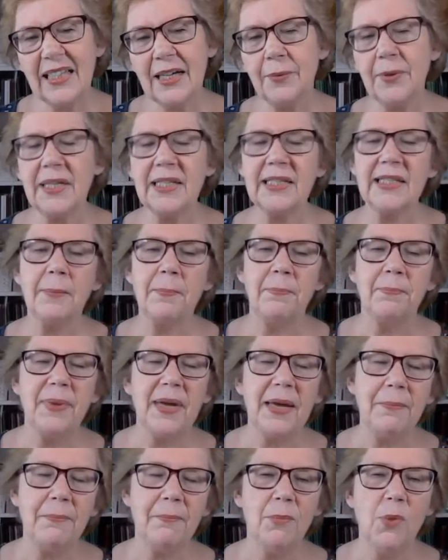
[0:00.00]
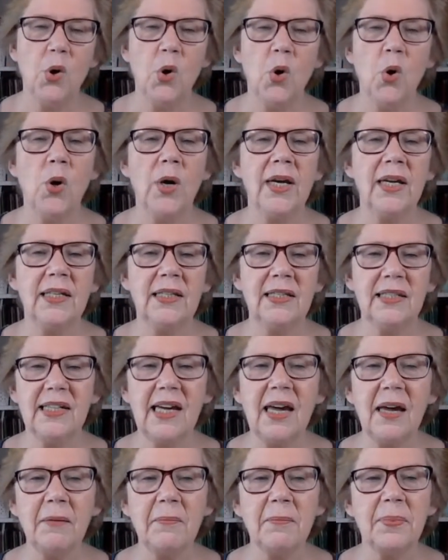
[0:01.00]
Now it's a bit more in
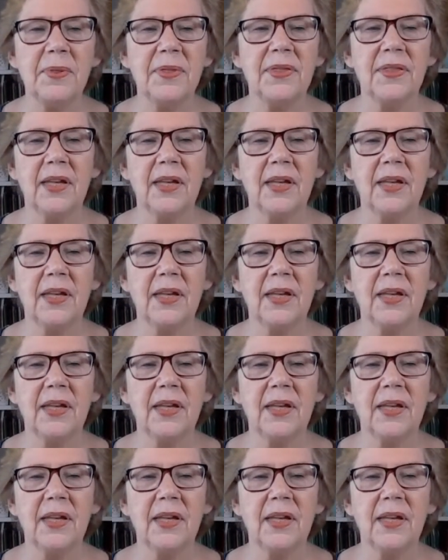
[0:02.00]
depth.